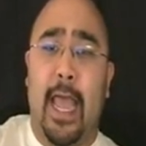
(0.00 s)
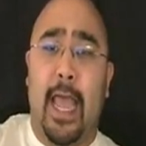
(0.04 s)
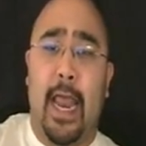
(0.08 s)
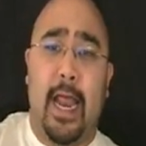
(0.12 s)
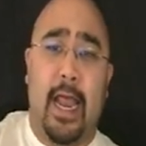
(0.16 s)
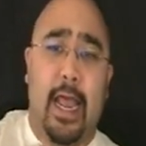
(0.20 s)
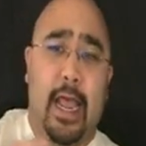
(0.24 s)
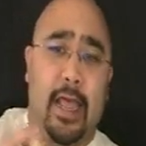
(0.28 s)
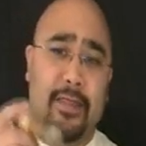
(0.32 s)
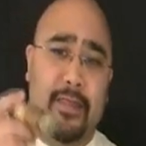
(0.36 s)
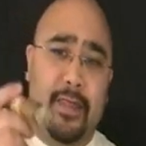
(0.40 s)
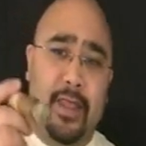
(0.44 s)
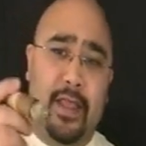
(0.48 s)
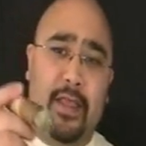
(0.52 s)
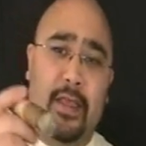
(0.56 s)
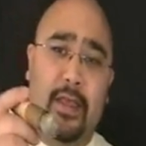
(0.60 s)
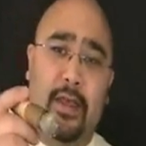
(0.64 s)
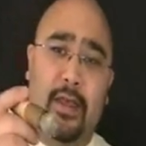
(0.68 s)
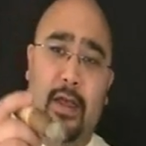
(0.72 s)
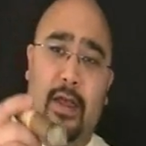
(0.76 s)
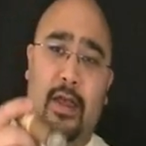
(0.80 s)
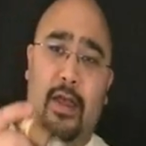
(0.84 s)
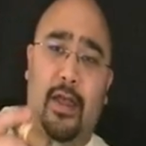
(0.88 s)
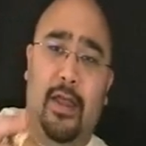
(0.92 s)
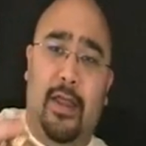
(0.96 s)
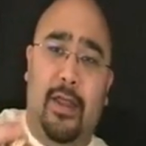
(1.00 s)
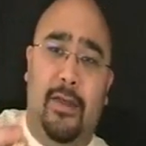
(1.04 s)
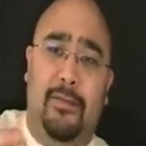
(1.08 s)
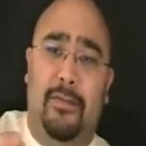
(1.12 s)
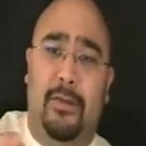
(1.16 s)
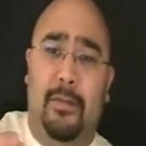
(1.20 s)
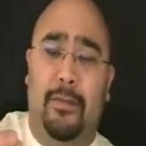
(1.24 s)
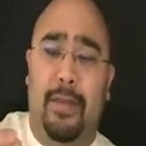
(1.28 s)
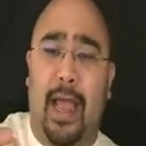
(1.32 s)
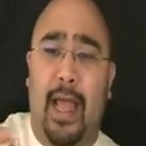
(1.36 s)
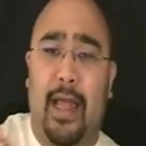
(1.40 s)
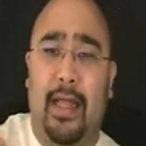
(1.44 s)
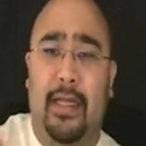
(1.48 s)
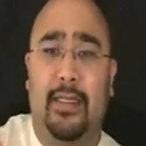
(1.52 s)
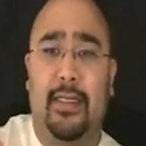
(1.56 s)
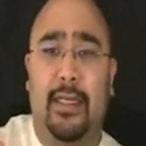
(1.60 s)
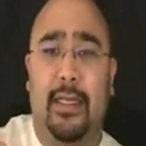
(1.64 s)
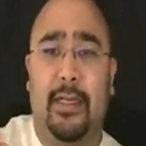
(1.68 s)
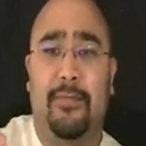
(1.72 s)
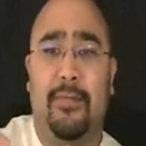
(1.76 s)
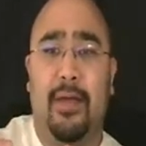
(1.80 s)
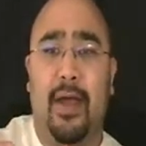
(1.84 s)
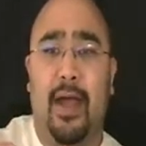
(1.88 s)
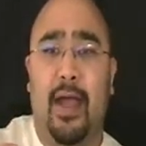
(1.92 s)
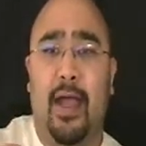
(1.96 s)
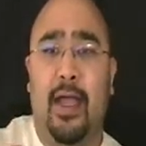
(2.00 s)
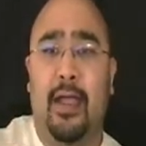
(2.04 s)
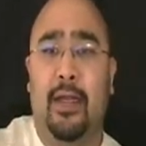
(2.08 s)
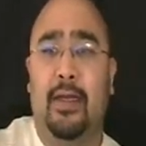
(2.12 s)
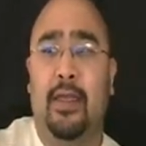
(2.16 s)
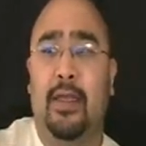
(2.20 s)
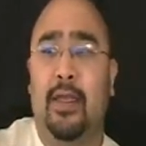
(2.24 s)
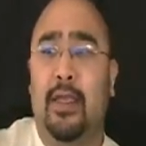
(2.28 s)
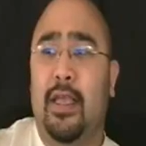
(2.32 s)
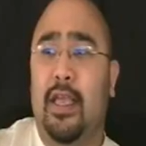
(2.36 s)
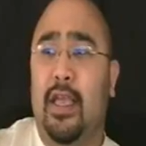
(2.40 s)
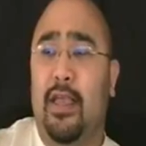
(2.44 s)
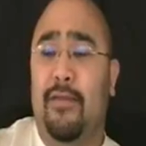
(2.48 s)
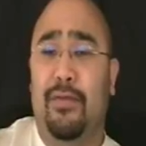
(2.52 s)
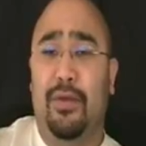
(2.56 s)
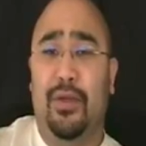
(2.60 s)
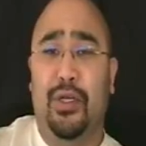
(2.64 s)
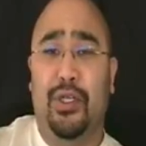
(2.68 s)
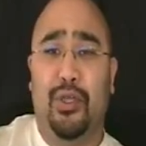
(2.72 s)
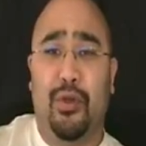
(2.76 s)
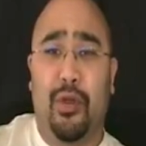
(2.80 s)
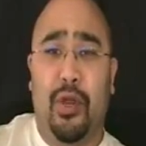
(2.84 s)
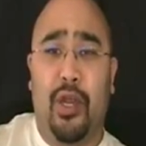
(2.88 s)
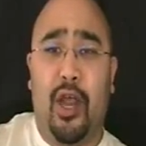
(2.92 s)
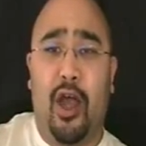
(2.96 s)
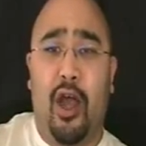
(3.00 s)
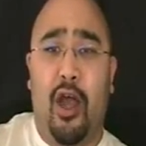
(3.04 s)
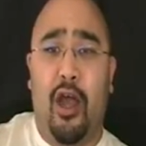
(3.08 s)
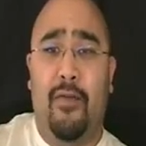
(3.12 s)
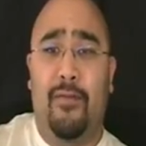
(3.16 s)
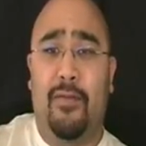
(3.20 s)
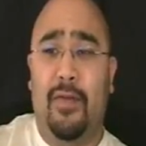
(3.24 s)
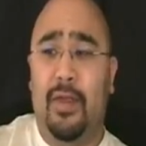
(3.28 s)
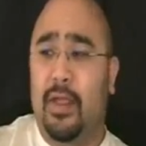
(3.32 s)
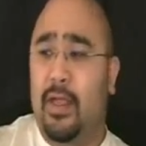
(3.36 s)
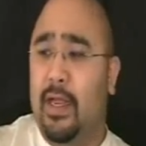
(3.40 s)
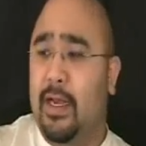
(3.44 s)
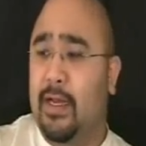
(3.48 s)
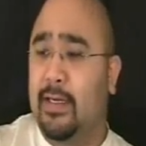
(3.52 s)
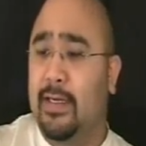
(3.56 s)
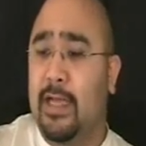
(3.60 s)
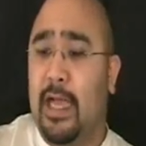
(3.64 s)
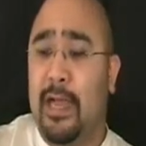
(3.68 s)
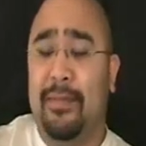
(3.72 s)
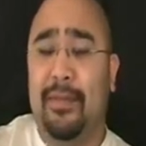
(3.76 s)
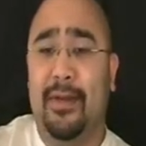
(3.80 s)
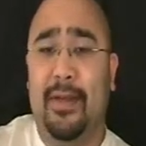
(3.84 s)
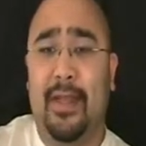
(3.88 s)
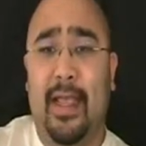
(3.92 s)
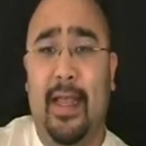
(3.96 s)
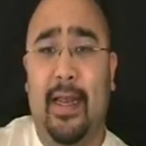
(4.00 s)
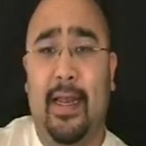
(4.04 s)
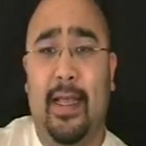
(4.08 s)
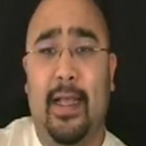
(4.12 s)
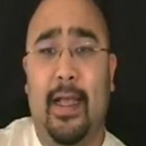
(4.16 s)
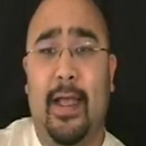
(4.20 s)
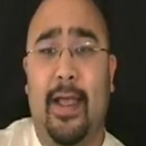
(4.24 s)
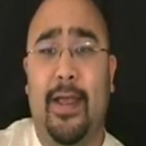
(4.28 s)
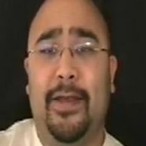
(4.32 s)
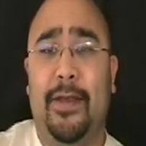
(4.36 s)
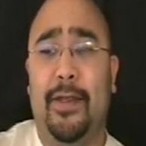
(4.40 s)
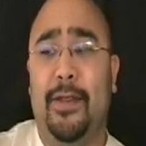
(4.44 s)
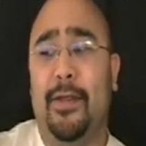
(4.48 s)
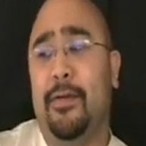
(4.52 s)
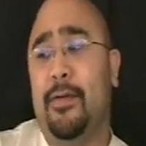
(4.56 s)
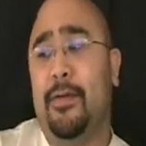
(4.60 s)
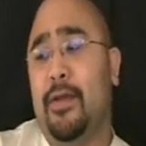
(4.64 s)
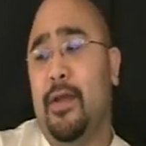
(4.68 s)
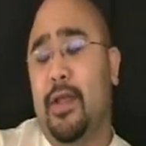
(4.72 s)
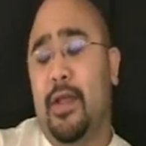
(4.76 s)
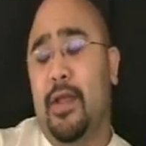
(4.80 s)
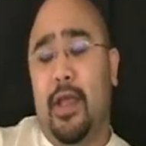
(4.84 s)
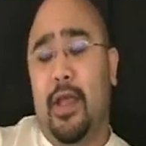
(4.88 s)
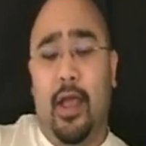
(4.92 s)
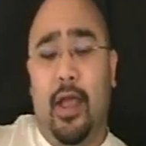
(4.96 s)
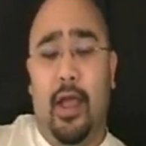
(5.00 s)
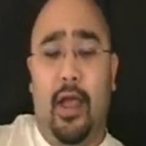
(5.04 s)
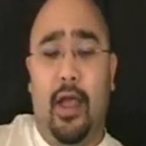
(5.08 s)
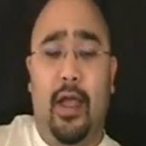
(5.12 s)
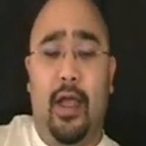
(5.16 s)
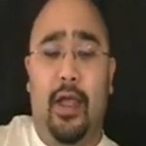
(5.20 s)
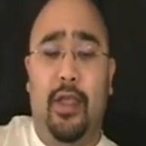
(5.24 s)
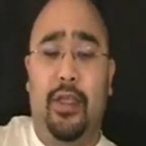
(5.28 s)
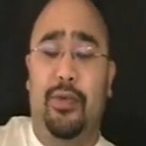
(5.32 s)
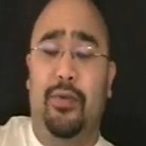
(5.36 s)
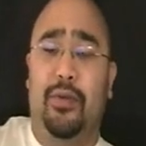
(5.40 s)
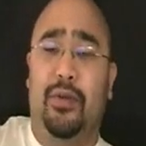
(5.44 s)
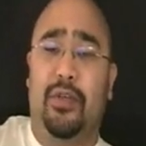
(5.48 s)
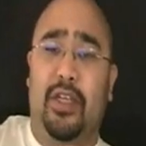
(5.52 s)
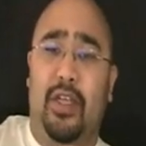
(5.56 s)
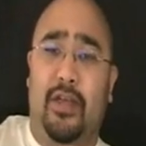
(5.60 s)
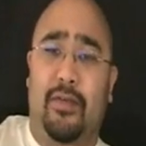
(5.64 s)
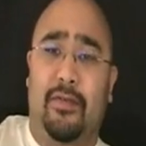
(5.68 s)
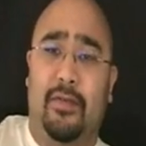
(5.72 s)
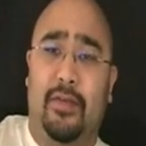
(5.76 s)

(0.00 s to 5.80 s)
I think if your palate's like mine, if you enjoy coffee any time of day like I do, you